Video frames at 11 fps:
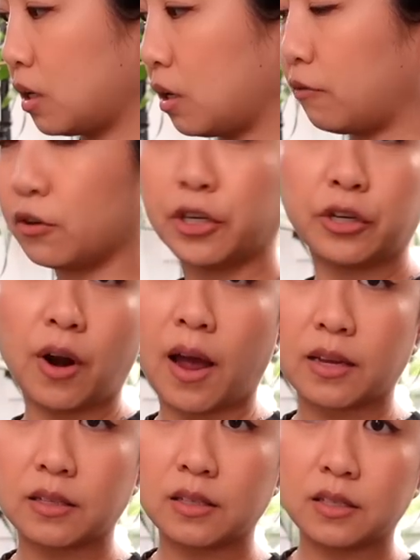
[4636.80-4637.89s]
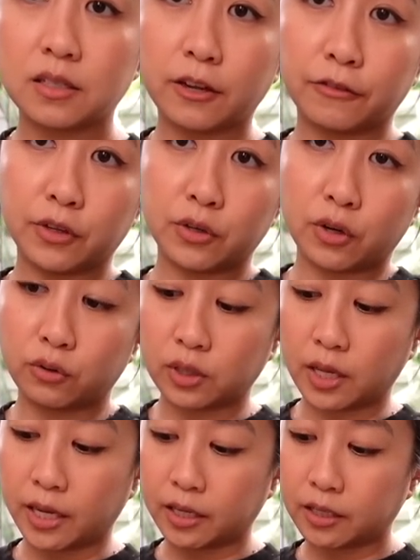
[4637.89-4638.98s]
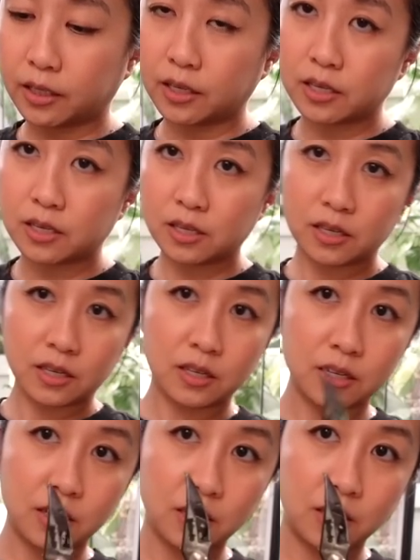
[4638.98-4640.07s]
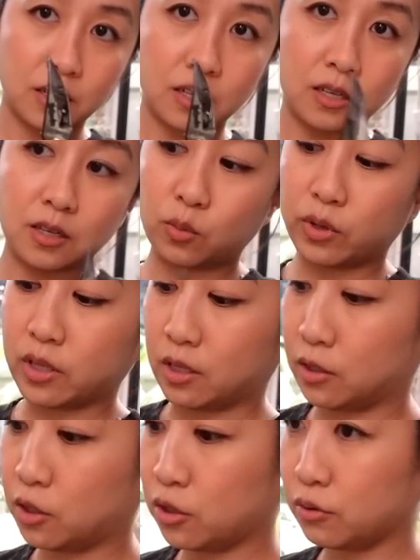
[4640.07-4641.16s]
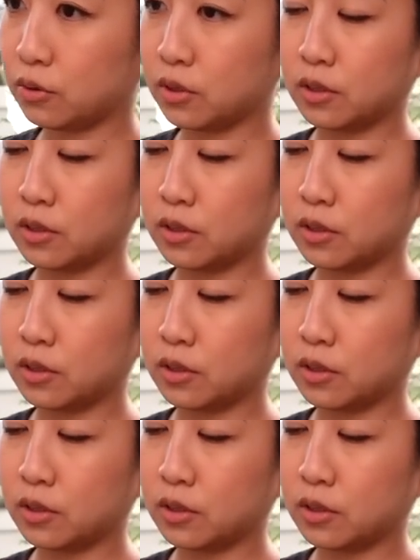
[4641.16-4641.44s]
Avert your eyes if you don't like what these do.